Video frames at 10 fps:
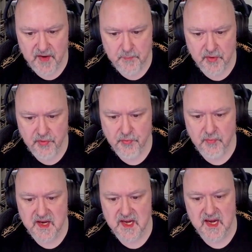put a
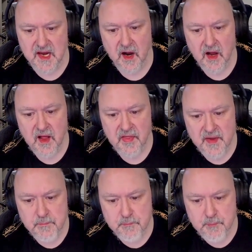3 here,
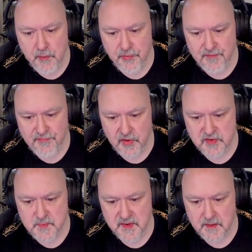then both of
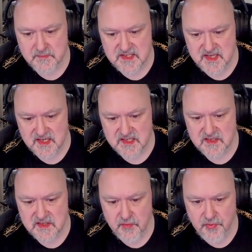those become
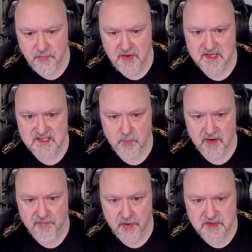6. So 3 is in
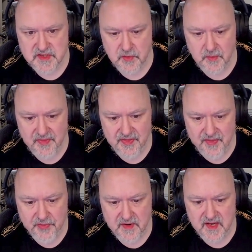one of those 2, and
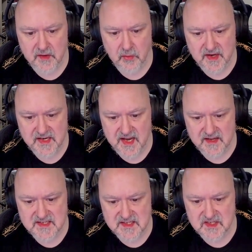that 3 looking
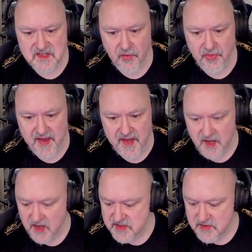down says it's not there.
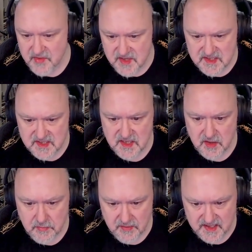So this is the
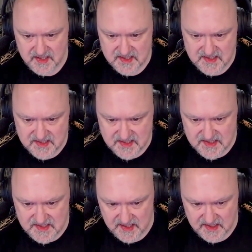3, this is the
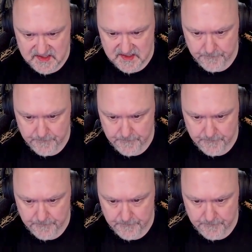6.